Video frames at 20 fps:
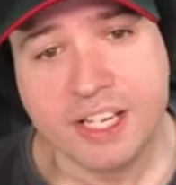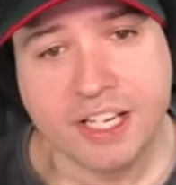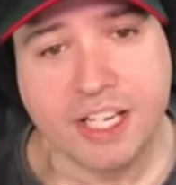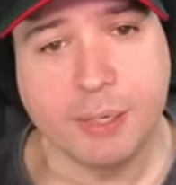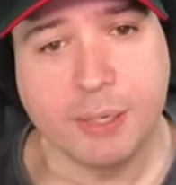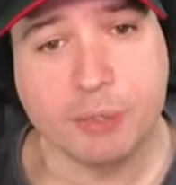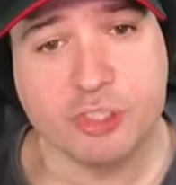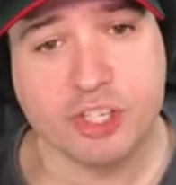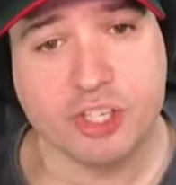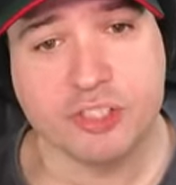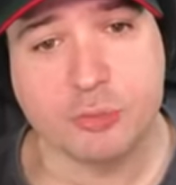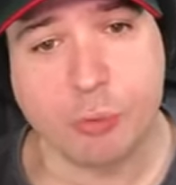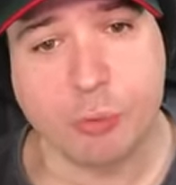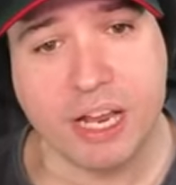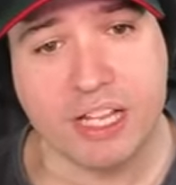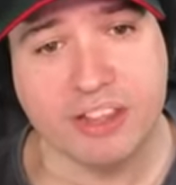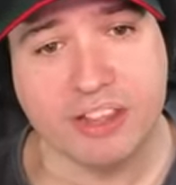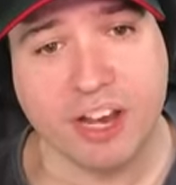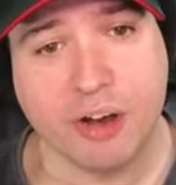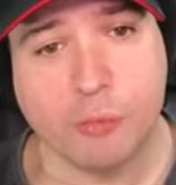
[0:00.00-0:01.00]
He was just
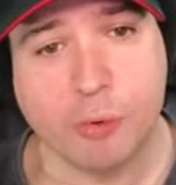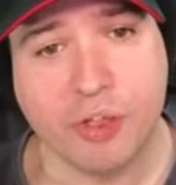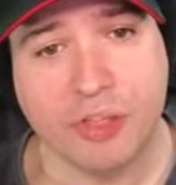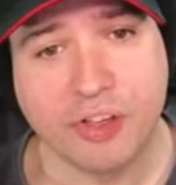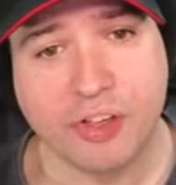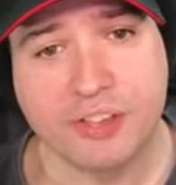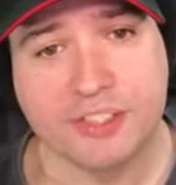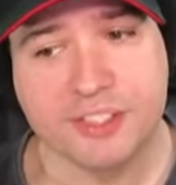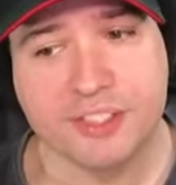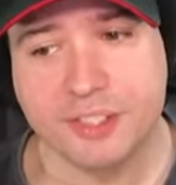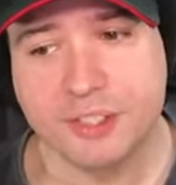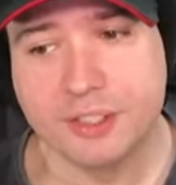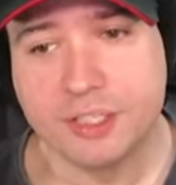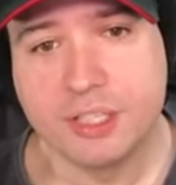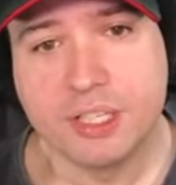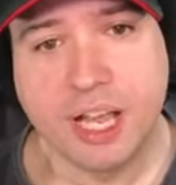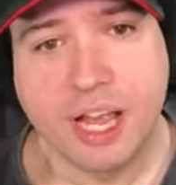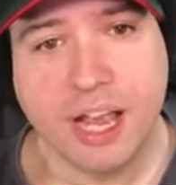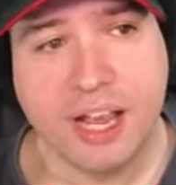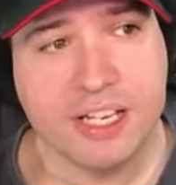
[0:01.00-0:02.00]
right there with us,
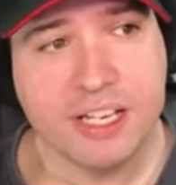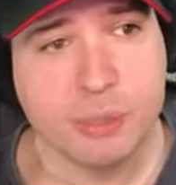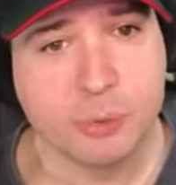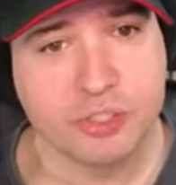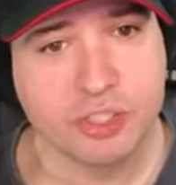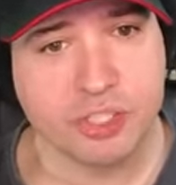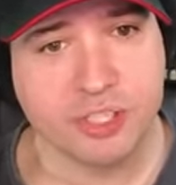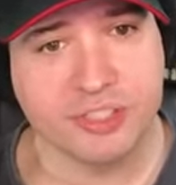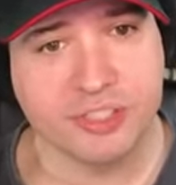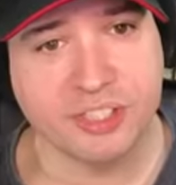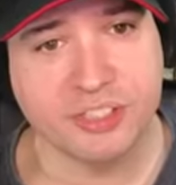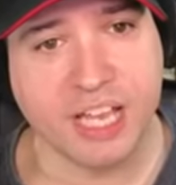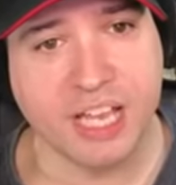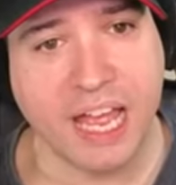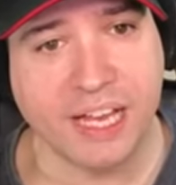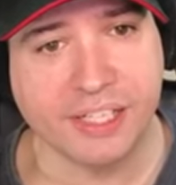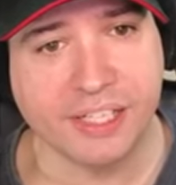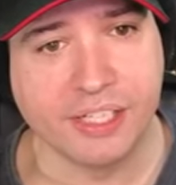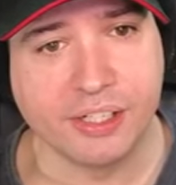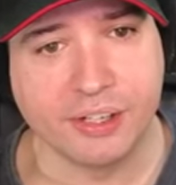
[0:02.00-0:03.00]
and he was just
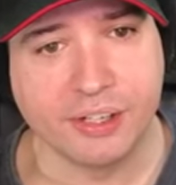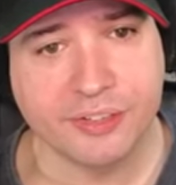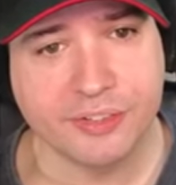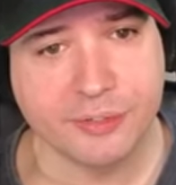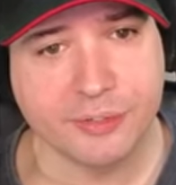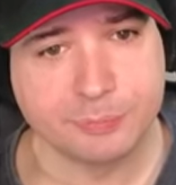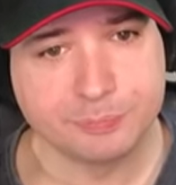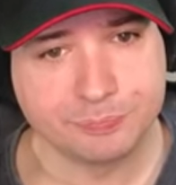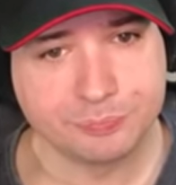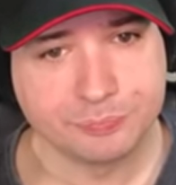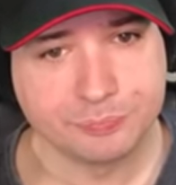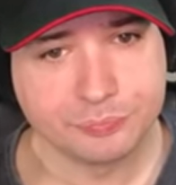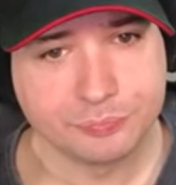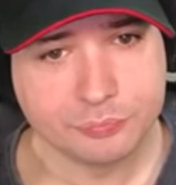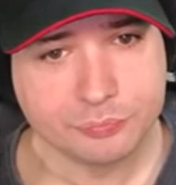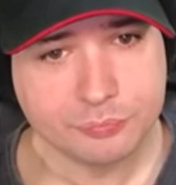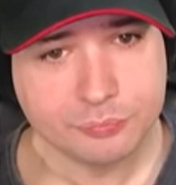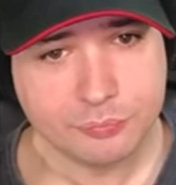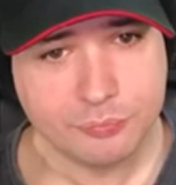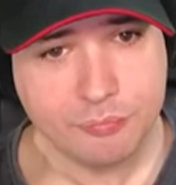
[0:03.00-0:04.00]
attacking us.
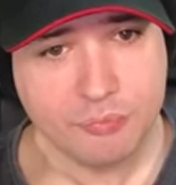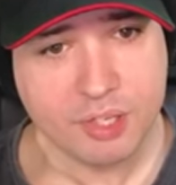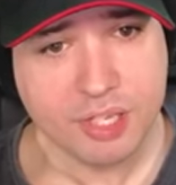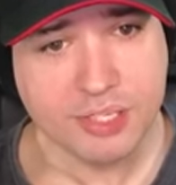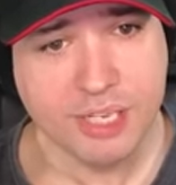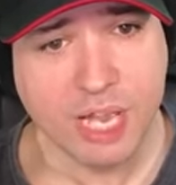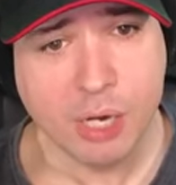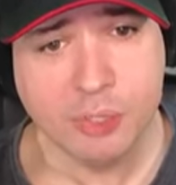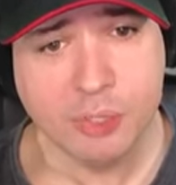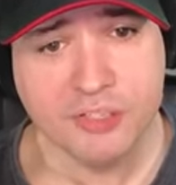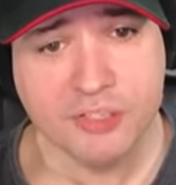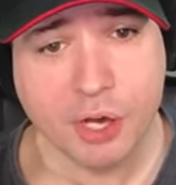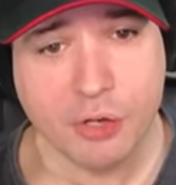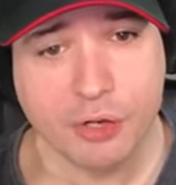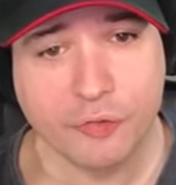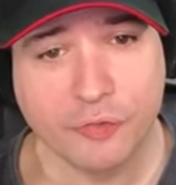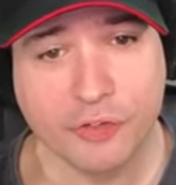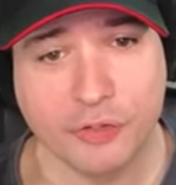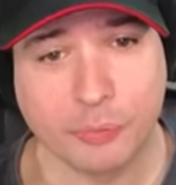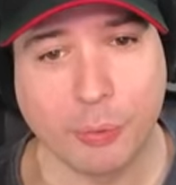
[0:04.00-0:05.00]
Now he's
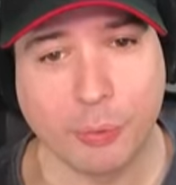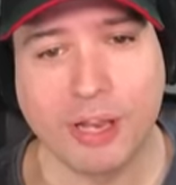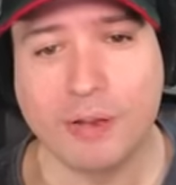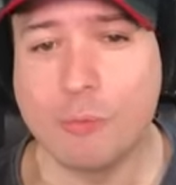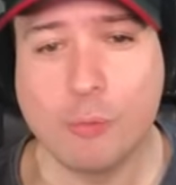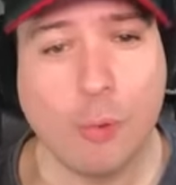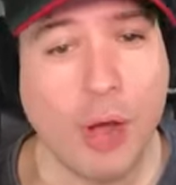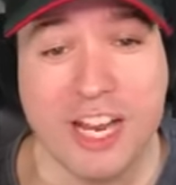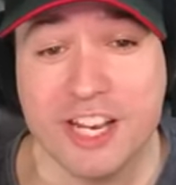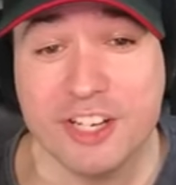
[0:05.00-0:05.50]
out of his range. Why